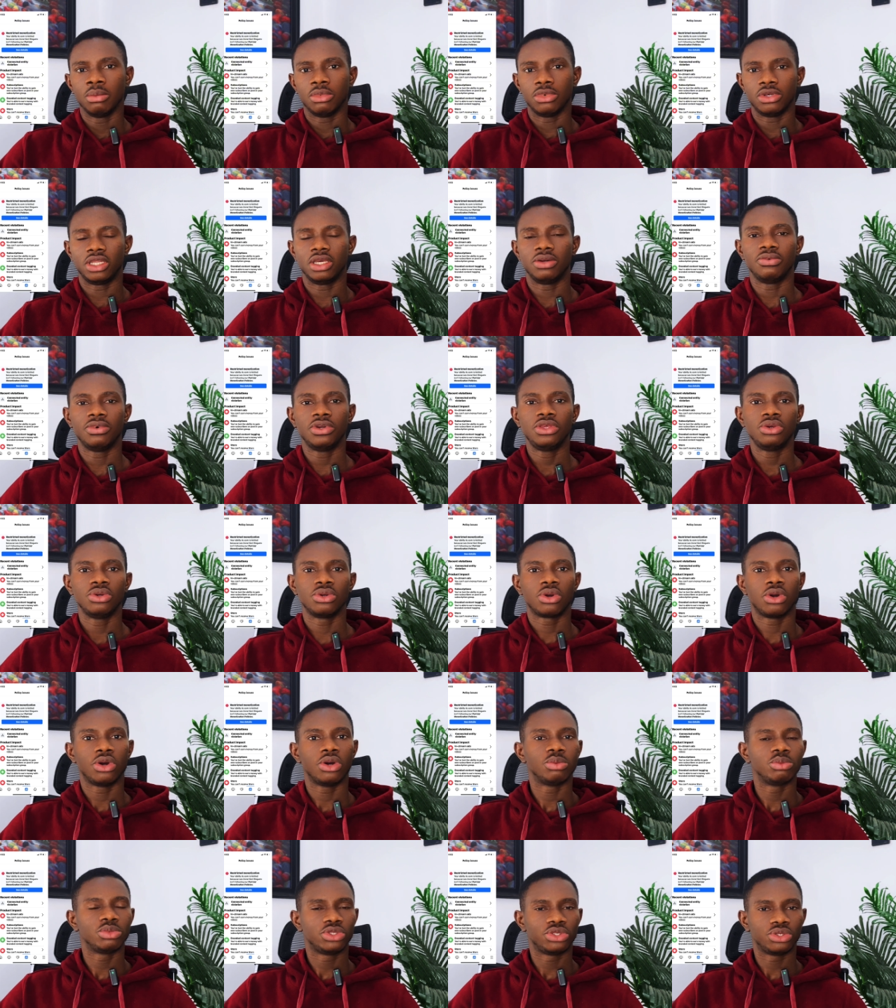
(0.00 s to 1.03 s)
but then when you
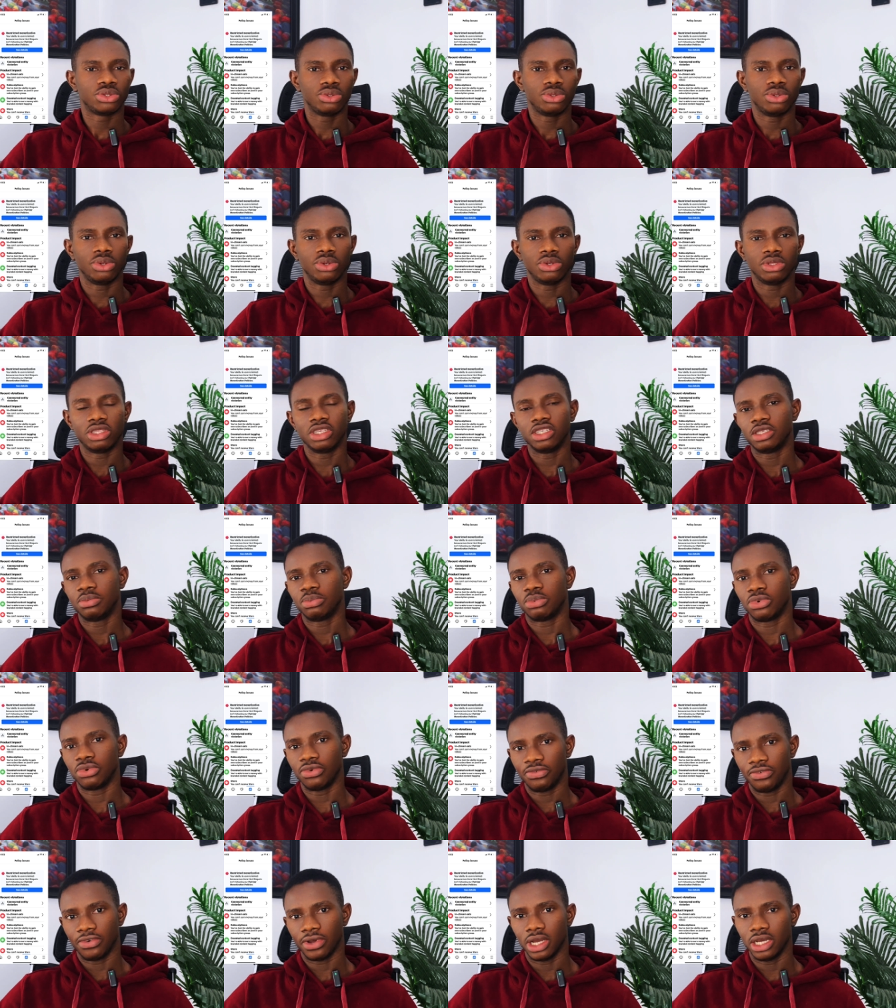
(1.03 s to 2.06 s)
come to this
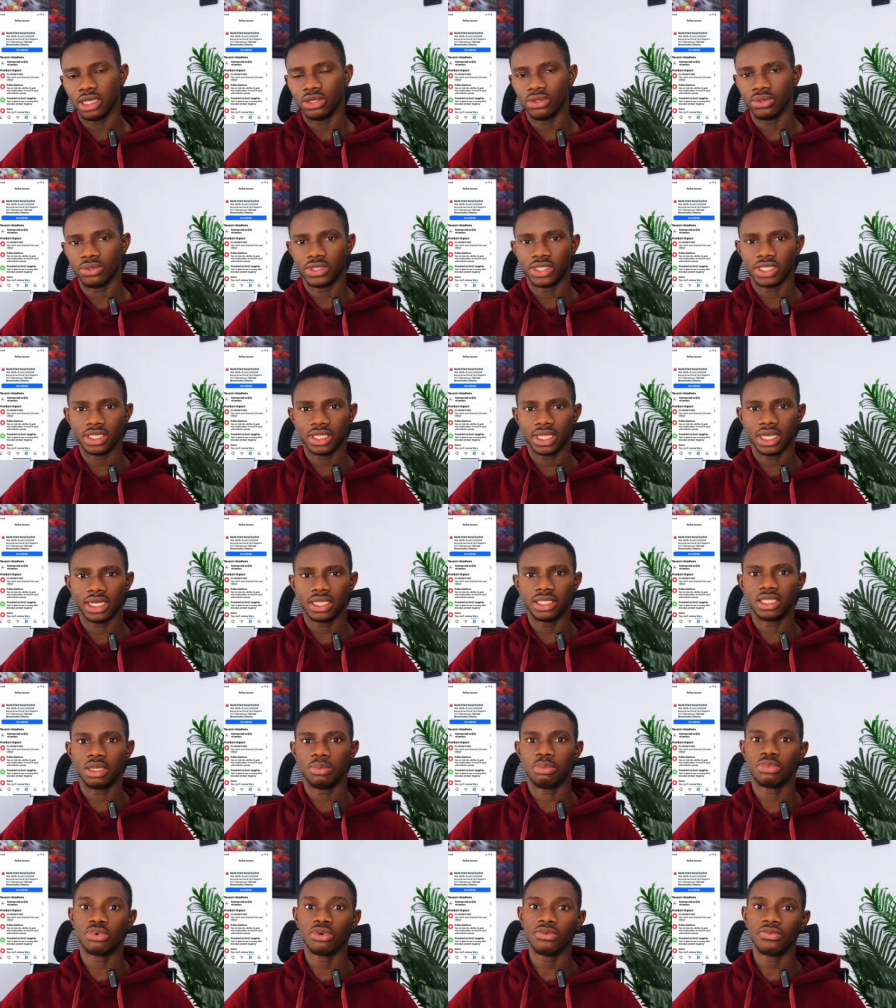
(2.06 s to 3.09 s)
profile, you will see that
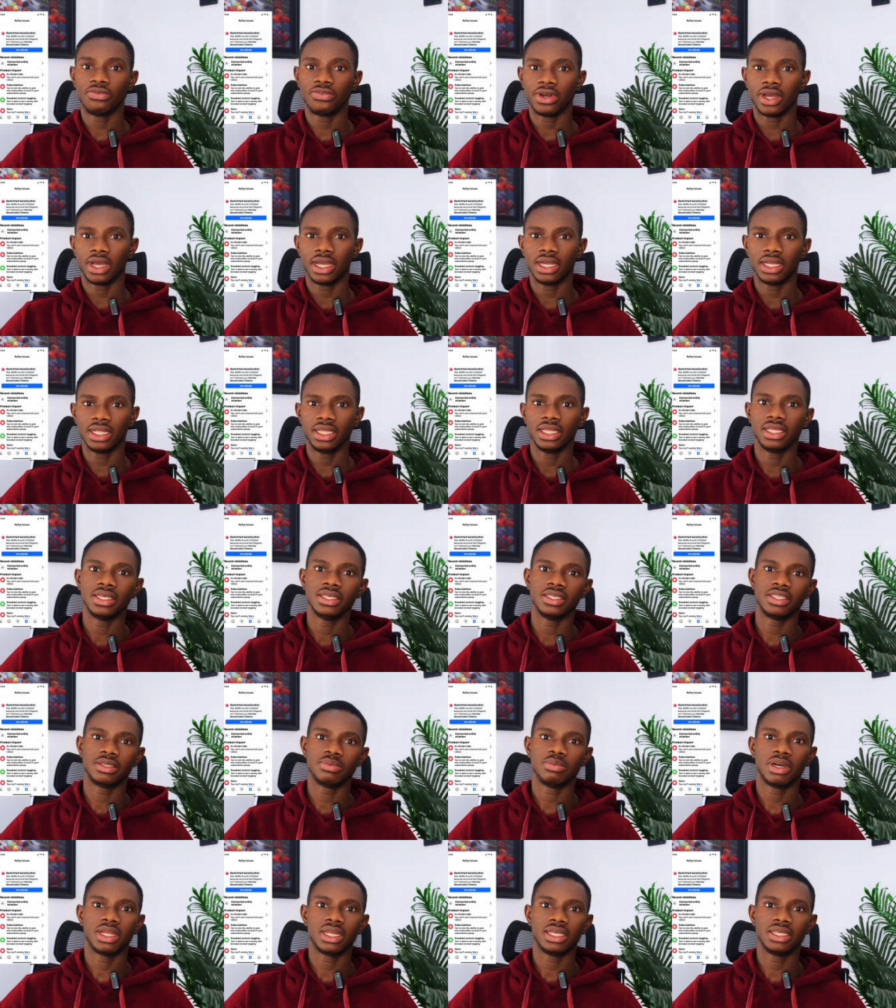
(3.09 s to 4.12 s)
the profile
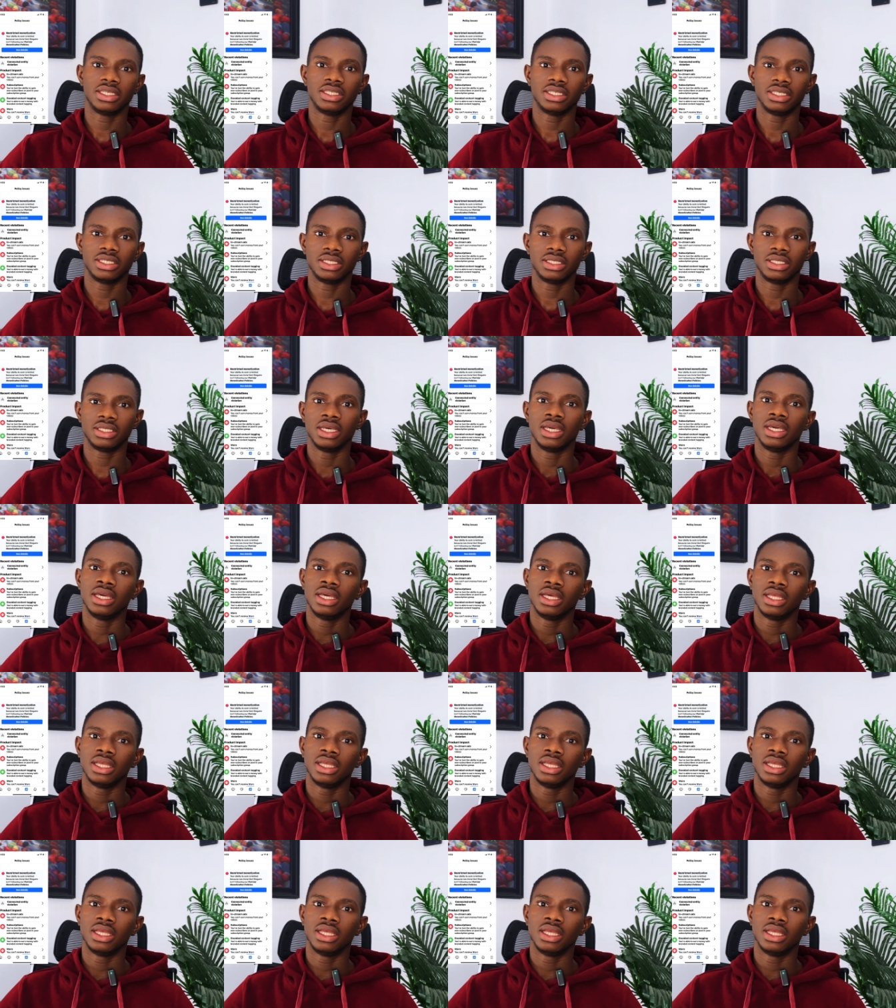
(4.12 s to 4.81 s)
is managing